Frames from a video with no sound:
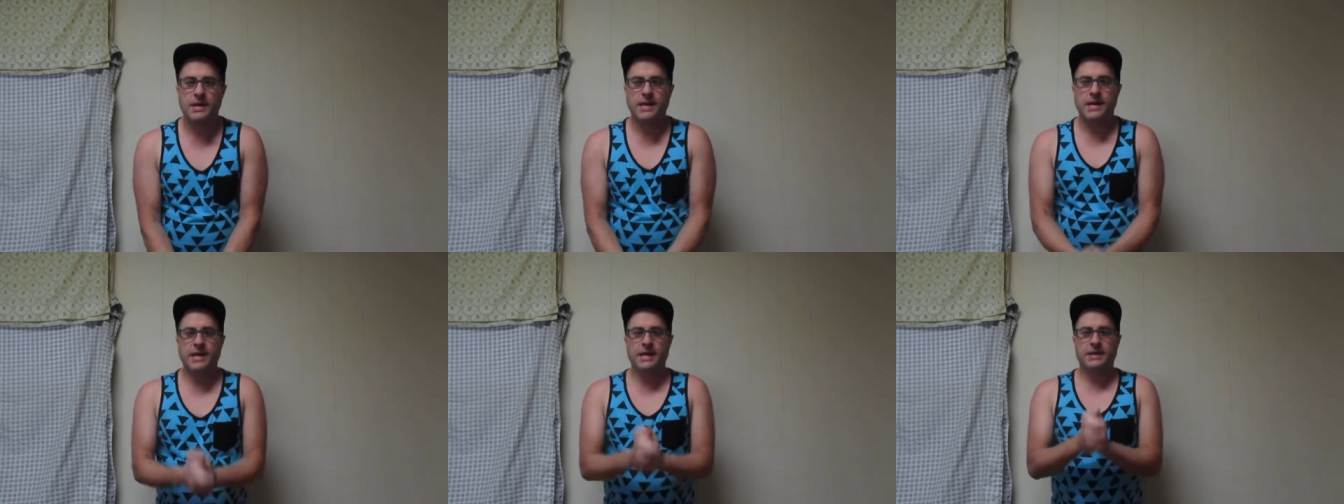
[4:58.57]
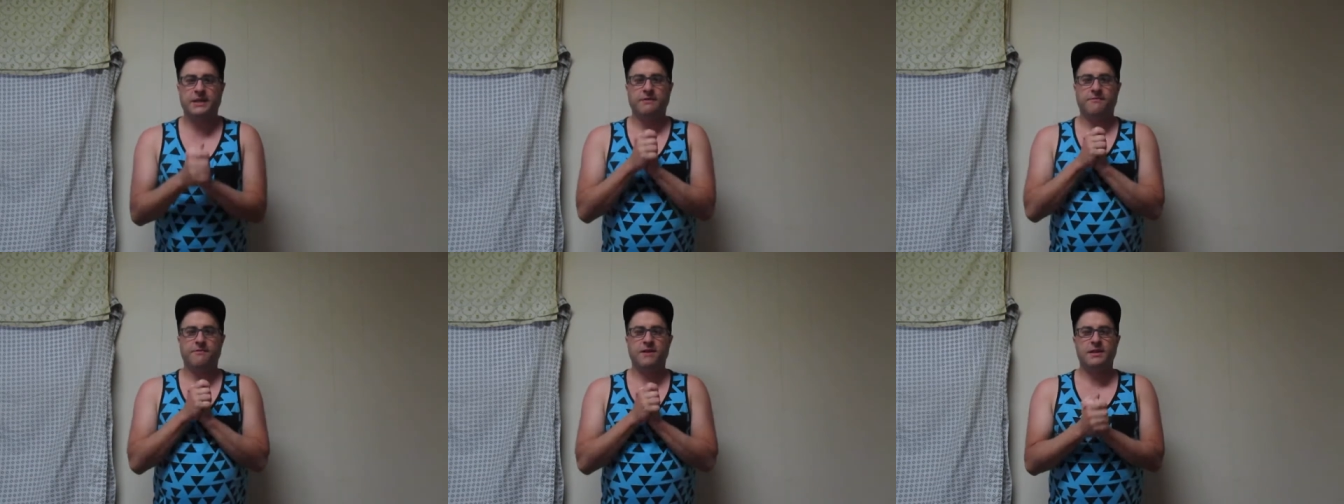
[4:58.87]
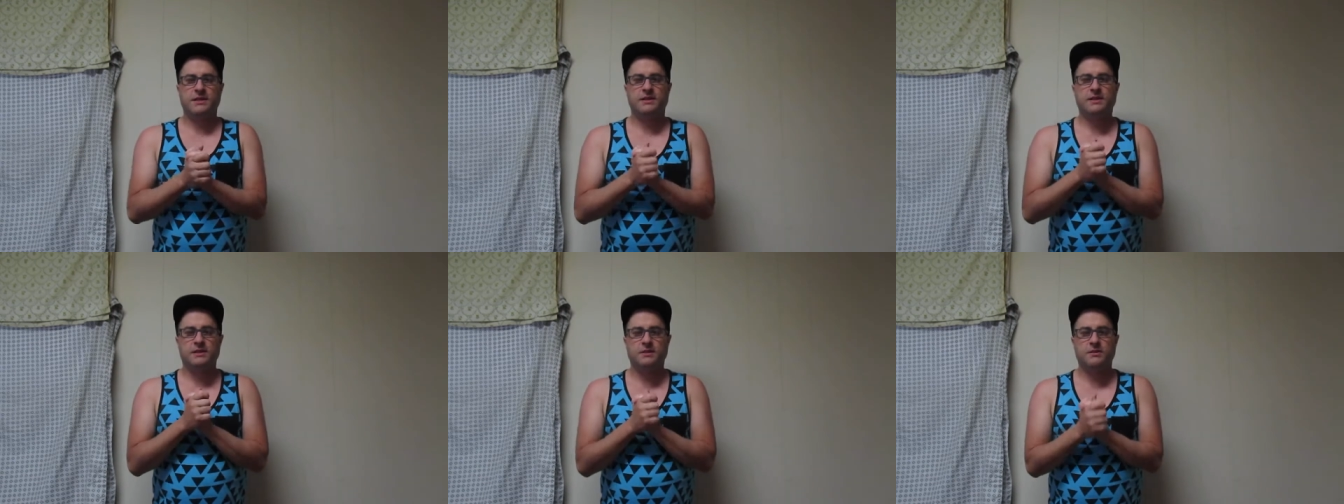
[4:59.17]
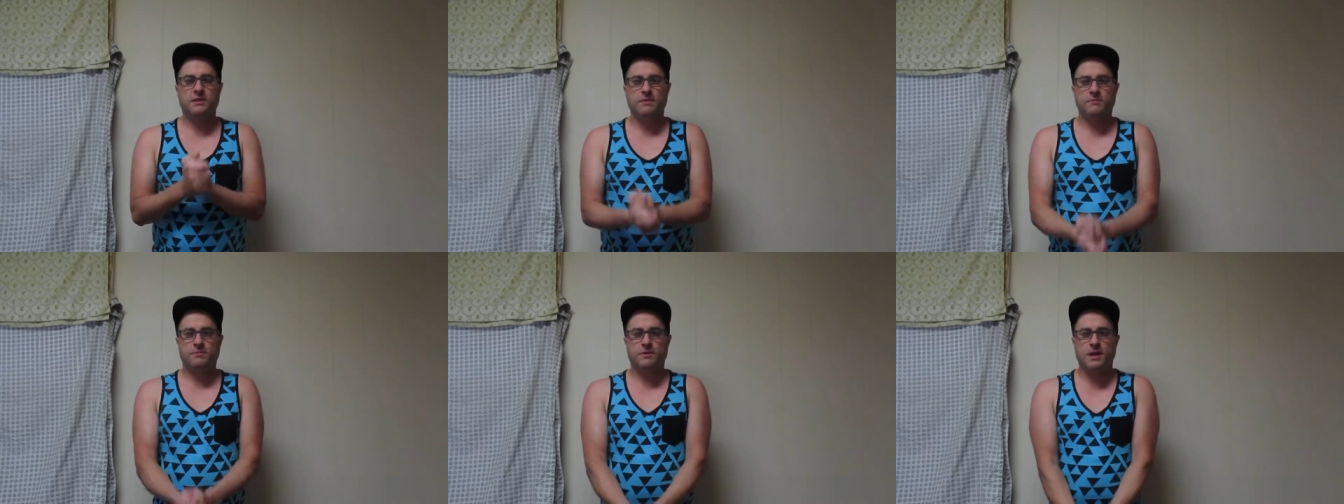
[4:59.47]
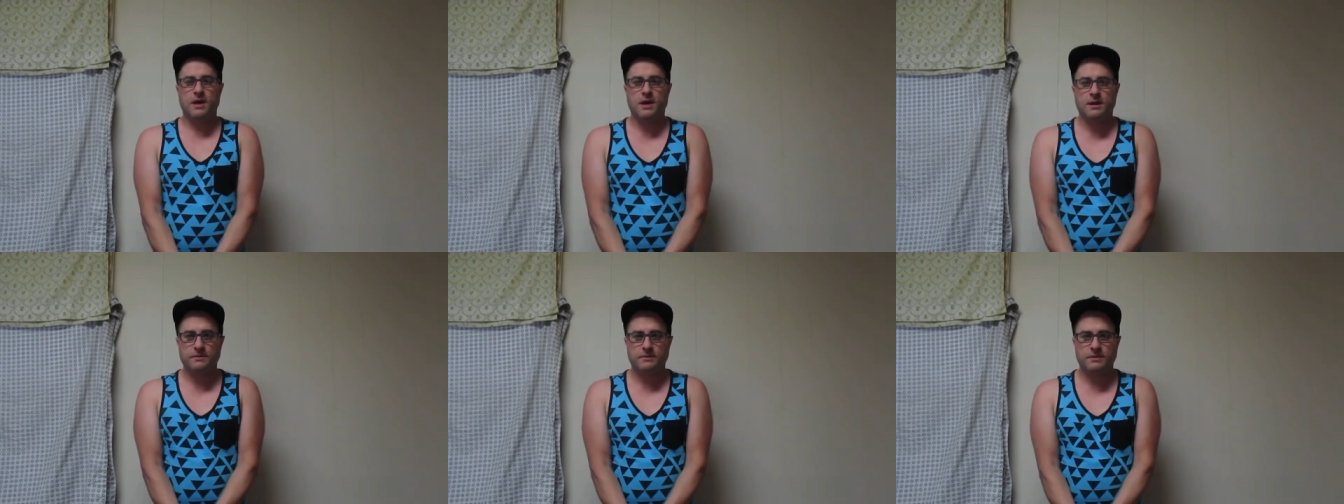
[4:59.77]
get your friends to
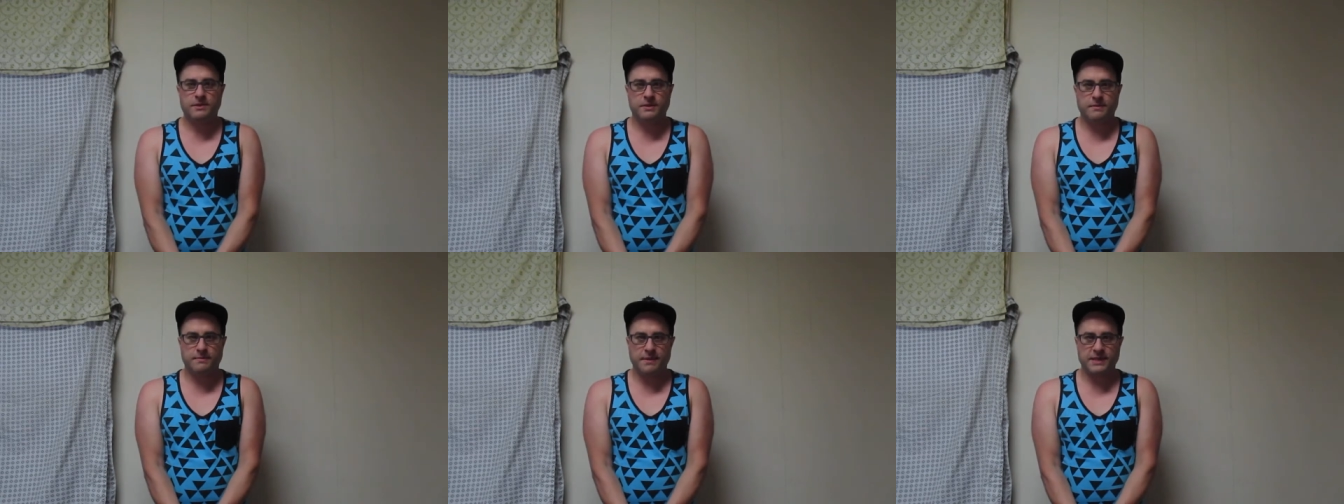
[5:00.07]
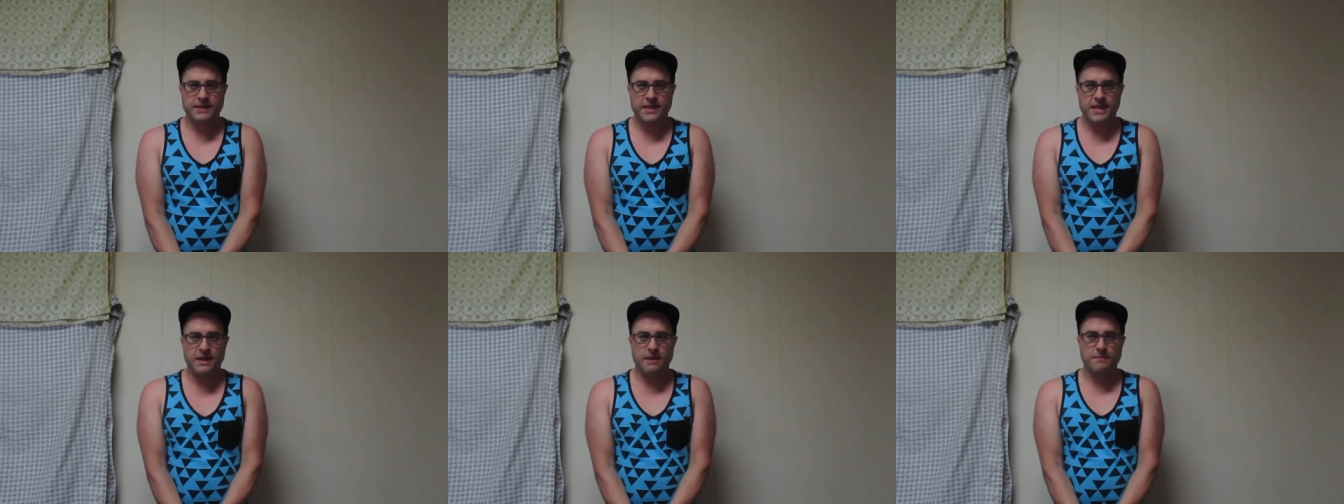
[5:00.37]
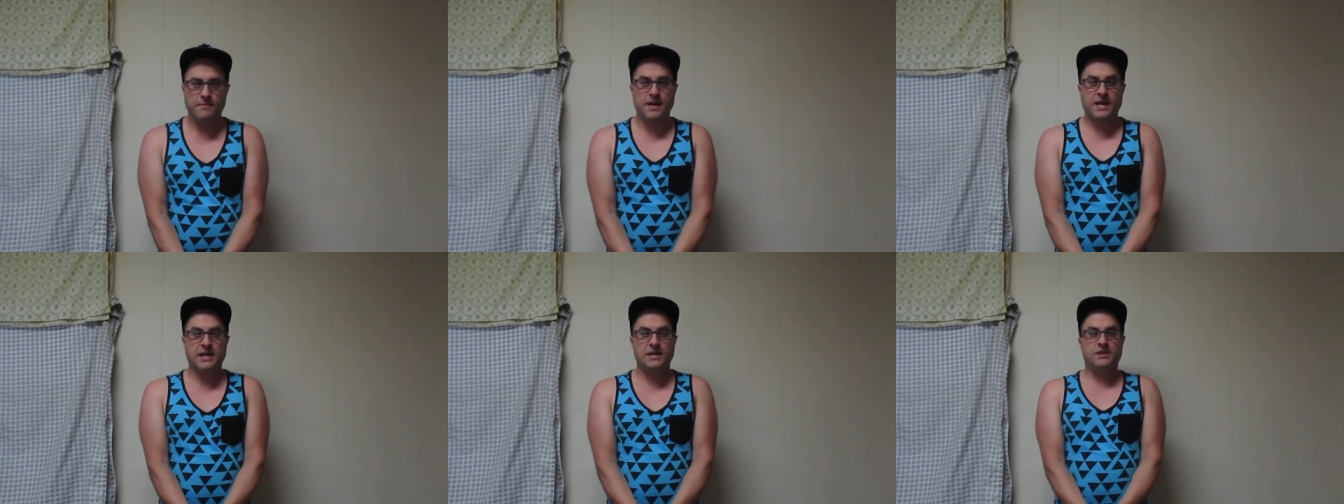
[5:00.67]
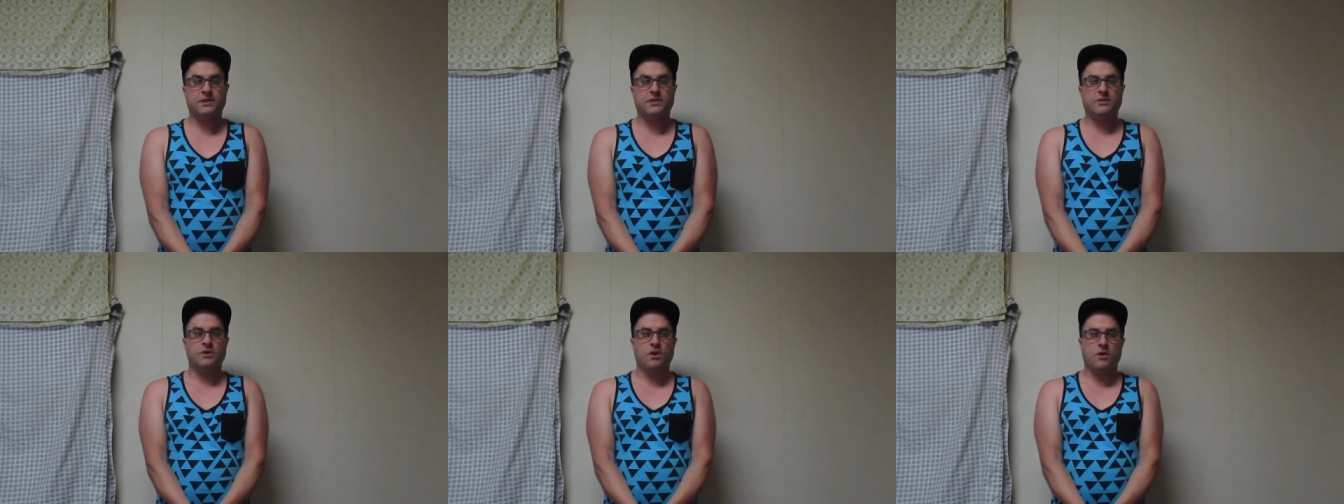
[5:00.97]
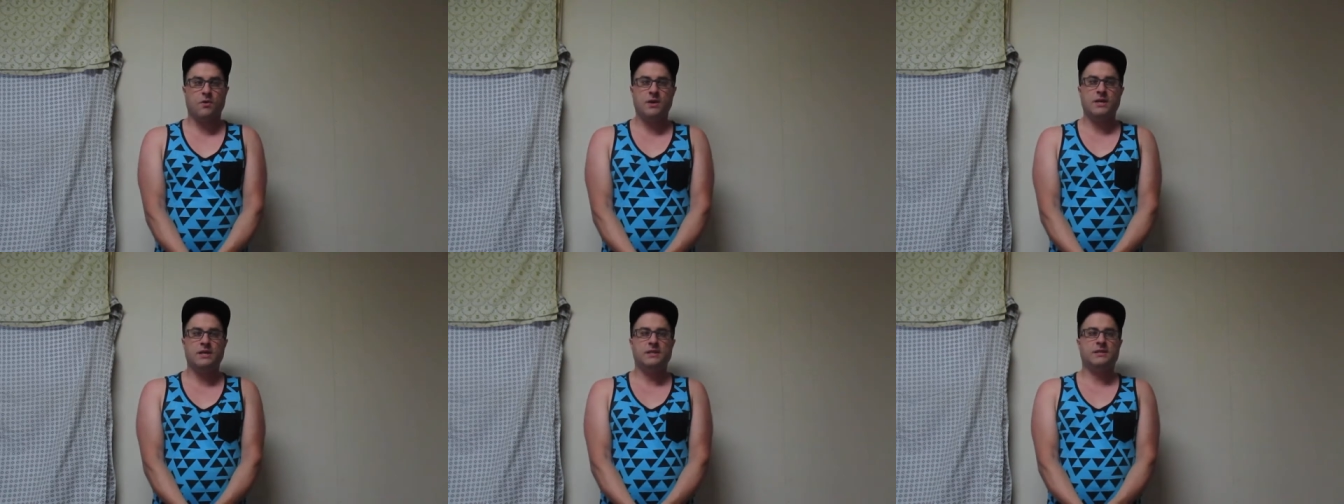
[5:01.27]
subscribe to my channel, because there's
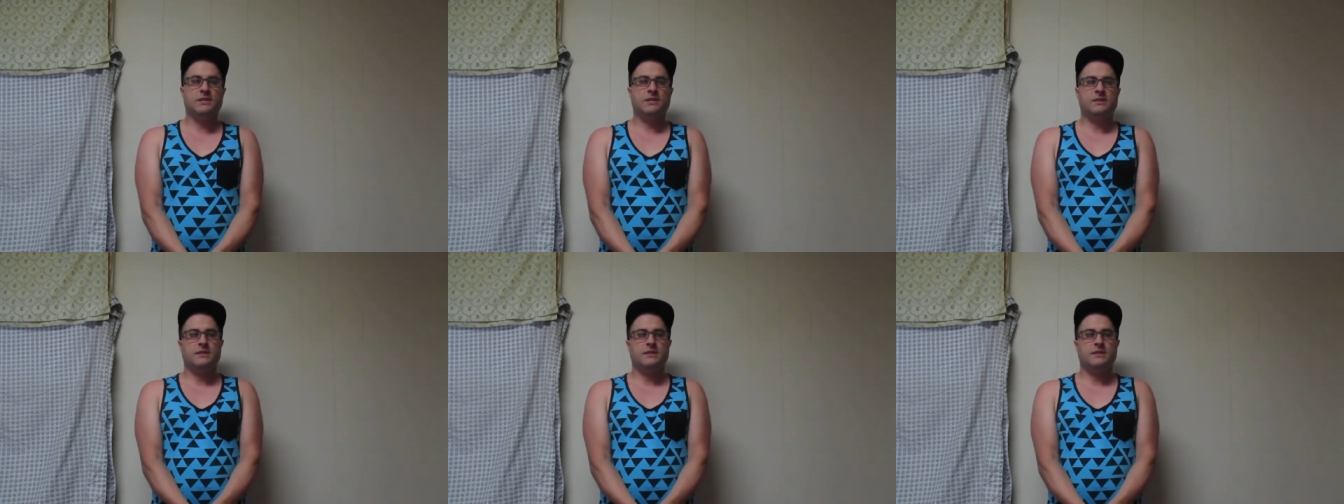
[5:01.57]
always